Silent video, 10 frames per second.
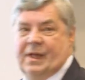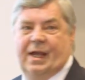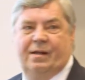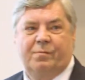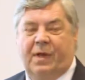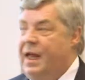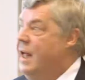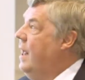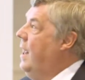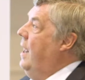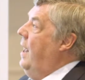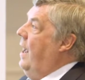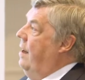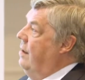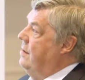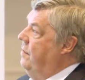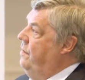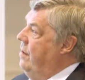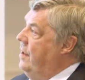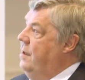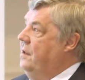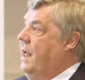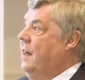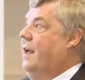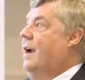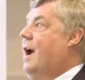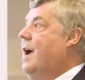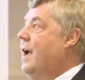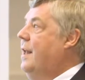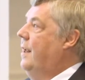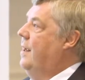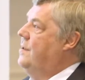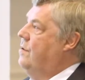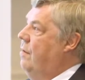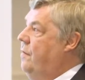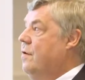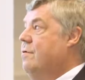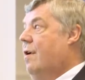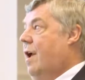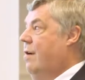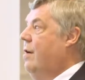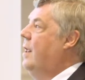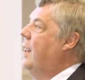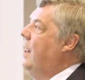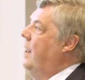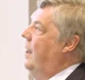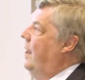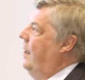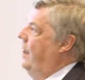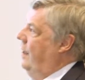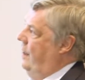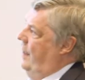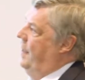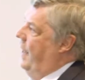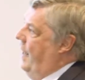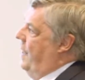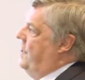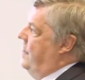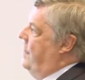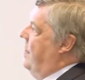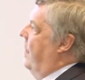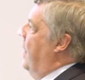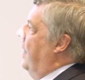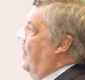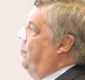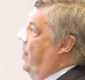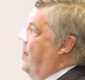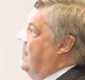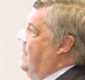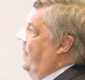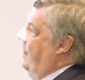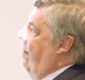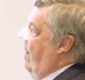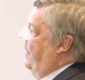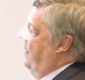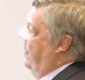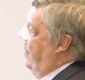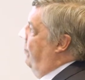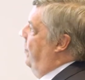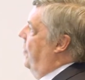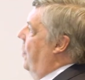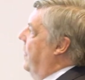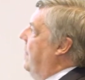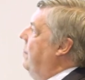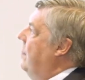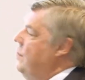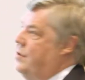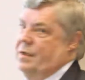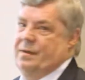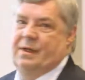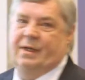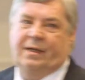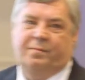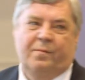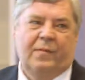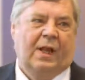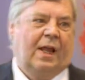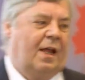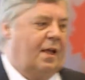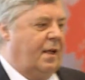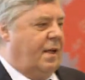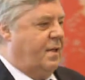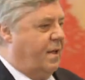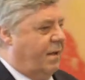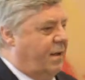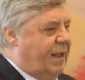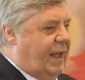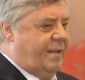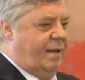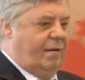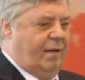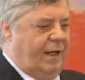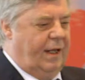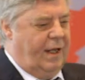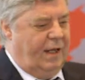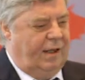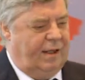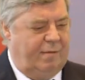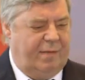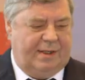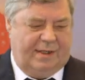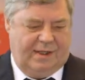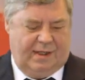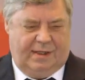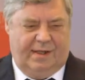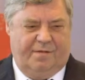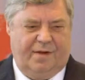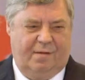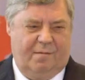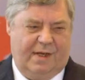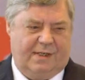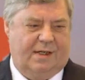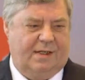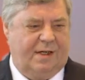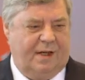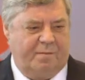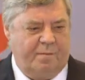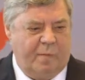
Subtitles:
Yeah? And also further on, quelques rare indications, few rare indications that pass that criterion for non-evolution. Yeah? So that's already a little bit different message. Yeah?